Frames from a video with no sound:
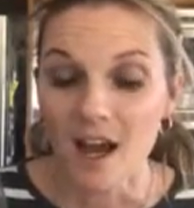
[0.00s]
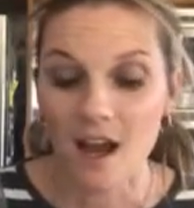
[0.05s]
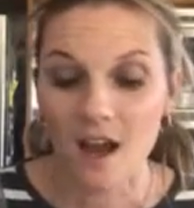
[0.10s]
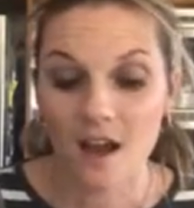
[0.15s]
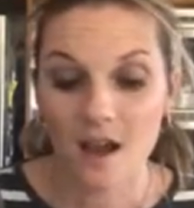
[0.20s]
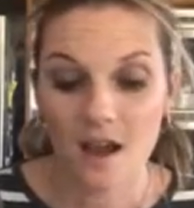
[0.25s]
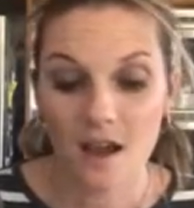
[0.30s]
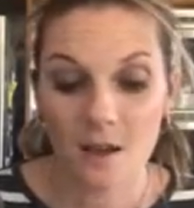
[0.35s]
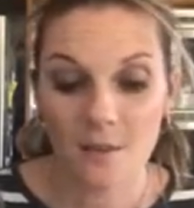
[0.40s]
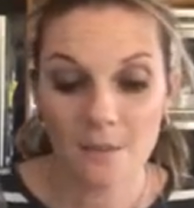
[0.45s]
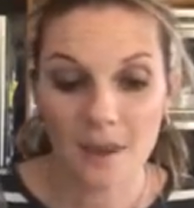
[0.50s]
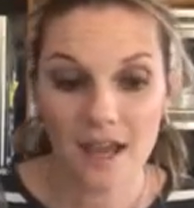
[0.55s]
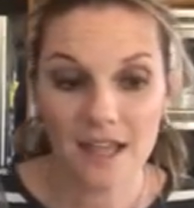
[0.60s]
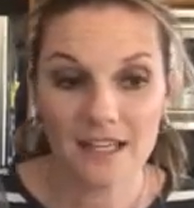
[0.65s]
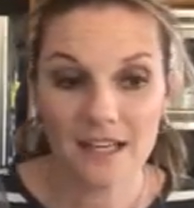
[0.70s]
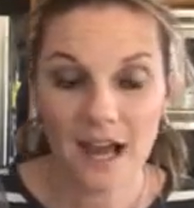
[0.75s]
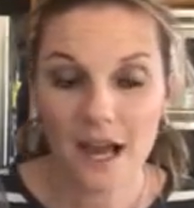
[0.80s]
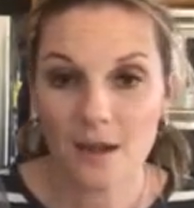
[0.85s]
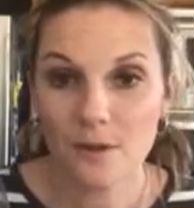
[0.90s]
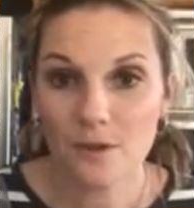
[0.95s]
And
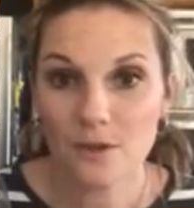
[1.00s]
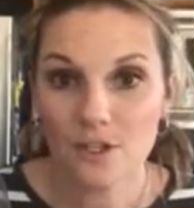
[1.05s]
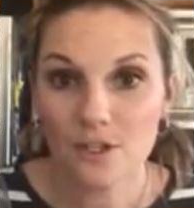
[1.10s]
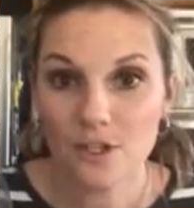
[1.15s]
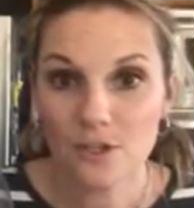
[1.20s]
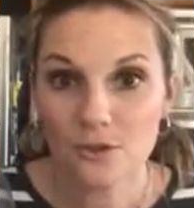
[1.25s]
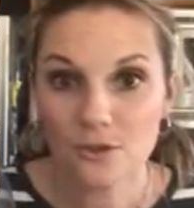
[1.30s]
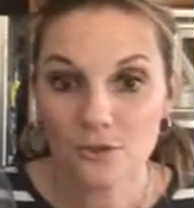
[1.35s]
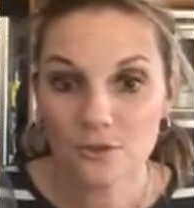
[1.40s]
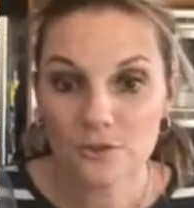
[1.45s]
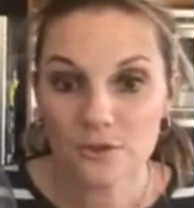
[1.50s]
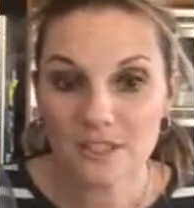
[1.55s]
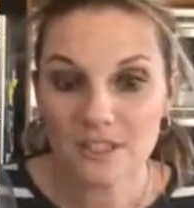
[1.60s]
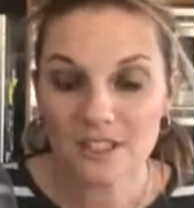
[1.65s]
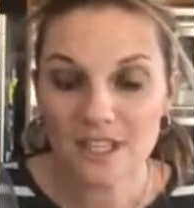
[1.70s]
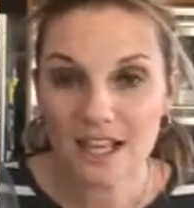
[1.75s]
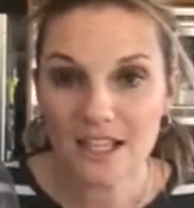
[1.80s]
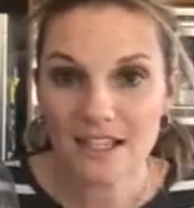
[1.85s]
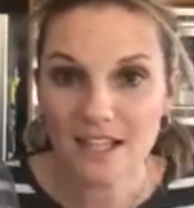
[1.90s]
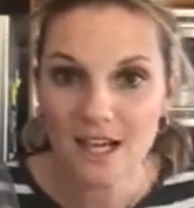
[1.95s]
I would
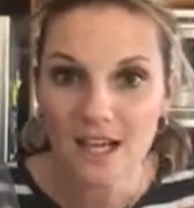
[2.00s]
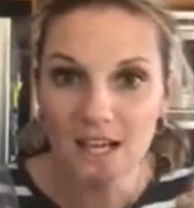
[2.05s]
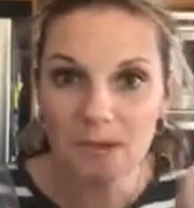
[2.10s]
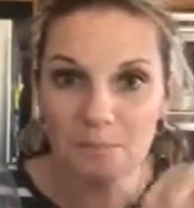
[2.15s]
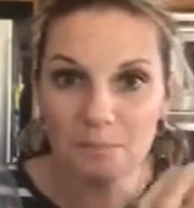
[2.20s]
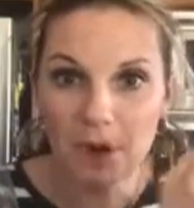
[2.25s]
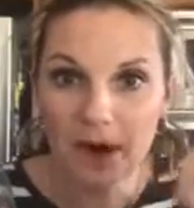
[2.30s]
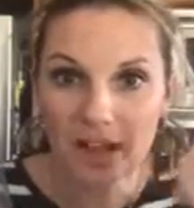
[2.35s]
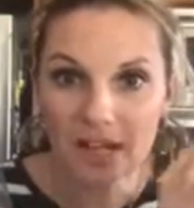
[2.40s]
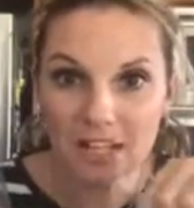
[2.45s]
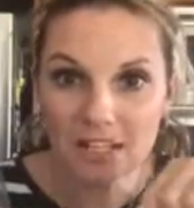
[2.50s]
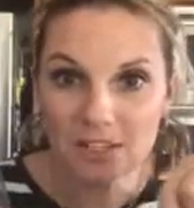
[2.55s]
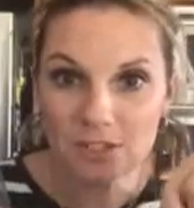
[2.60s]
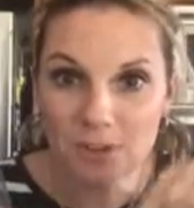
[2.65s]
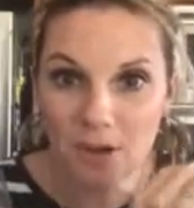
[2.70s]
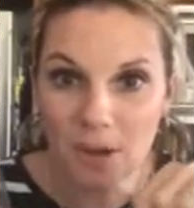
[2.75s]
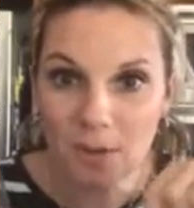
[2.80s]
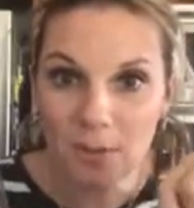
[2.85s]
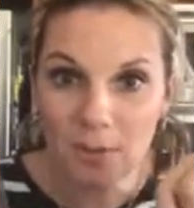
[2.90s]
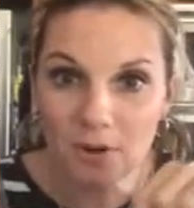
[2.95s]
use like a putty
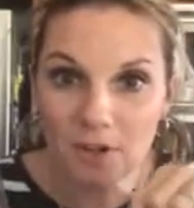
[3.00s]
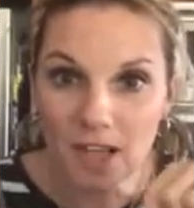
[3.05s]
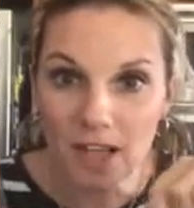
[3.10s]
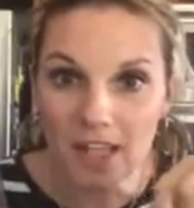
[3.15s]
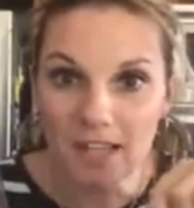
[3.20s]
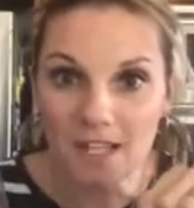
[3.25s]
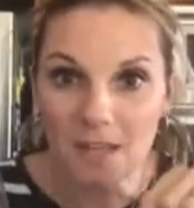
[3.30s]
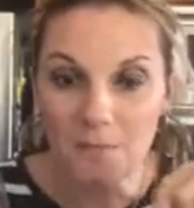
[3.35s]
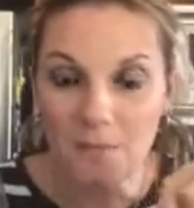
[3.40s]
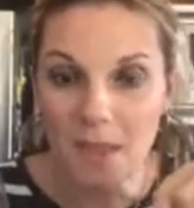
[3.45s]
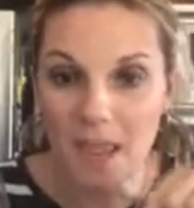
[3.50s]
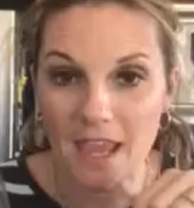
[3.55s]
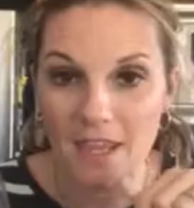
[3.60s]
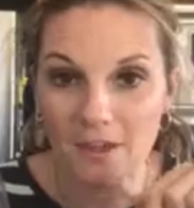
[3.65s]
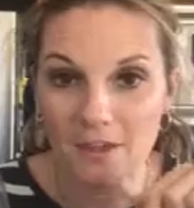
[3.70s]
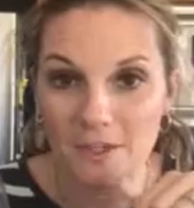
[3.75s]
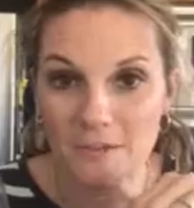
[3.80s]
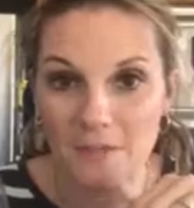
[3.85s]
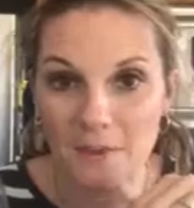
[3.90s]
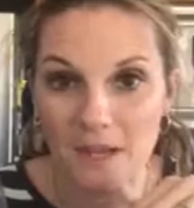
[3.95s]
scraper, like a
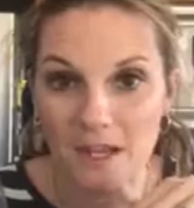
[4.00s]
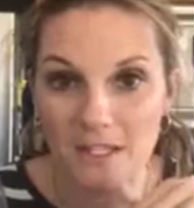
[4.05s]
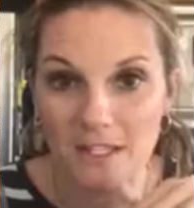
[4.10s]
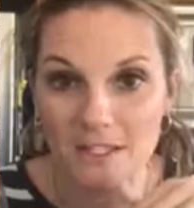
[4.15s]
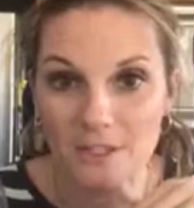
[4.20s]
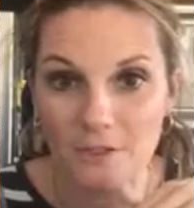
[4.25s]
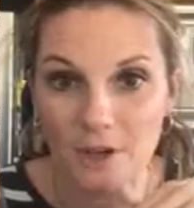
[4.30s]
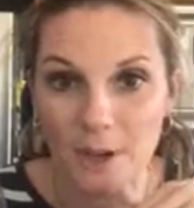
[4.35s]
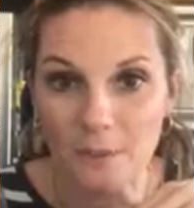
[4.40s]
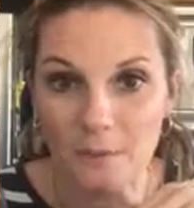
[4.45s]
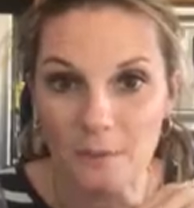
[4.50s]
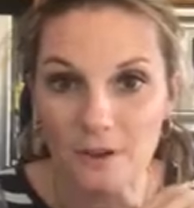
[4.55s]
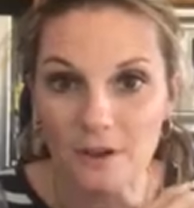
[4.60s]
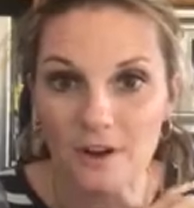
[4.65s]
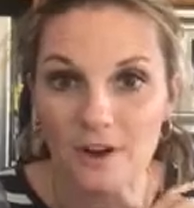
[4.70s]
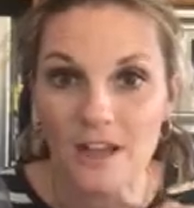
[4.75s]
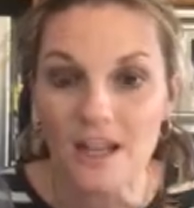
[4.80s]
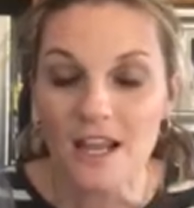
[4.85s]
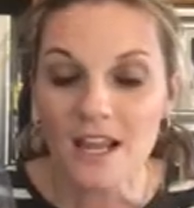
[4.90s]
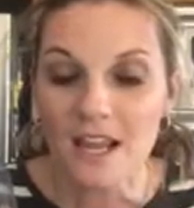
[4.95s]
painter's putty
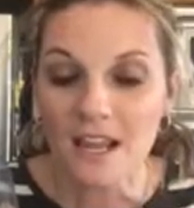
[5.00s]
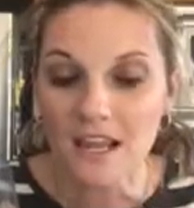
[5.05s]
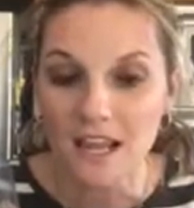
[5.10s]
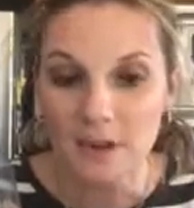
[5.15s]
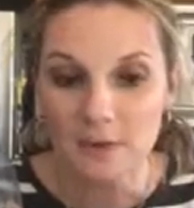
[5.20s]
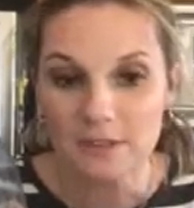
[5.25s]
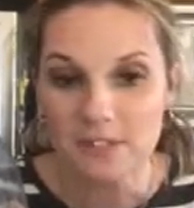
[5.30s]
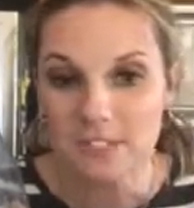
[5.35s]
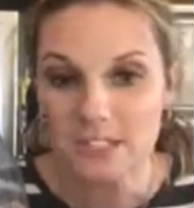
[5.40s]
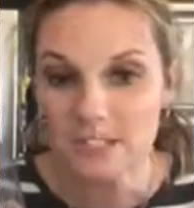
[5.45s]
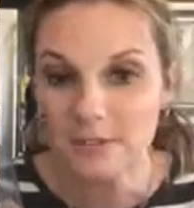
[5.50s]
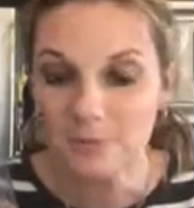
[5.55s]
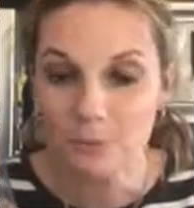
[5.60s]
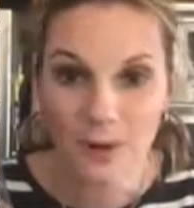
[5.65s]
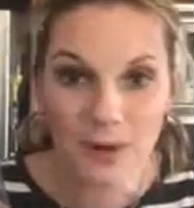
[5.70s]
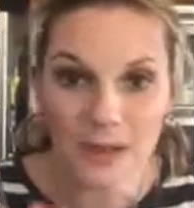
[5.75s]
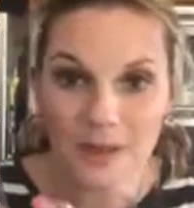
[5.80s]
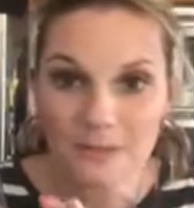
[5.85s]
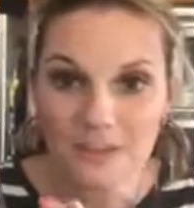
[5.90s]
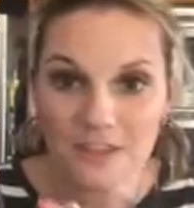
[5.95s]
scraper, and I would
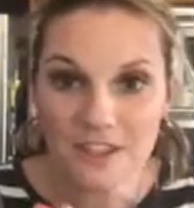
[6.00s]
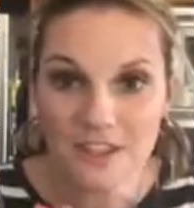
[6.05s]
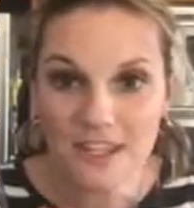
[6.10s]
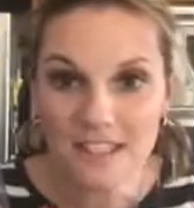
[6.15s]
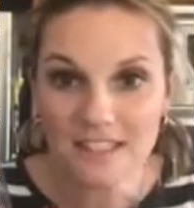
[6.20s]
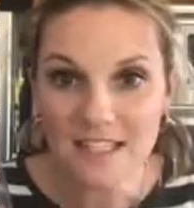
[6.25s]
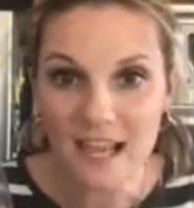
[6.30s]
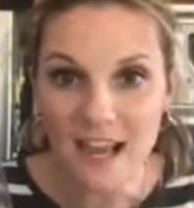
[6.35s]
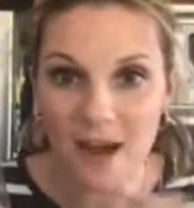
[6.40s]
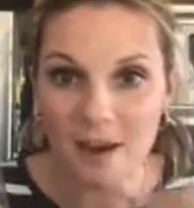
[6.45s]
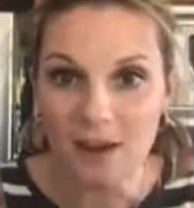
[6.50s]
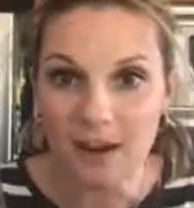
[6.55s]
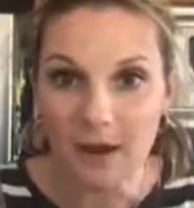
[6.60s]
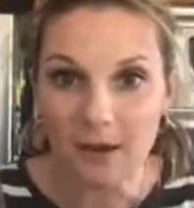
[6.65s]
spray everything down.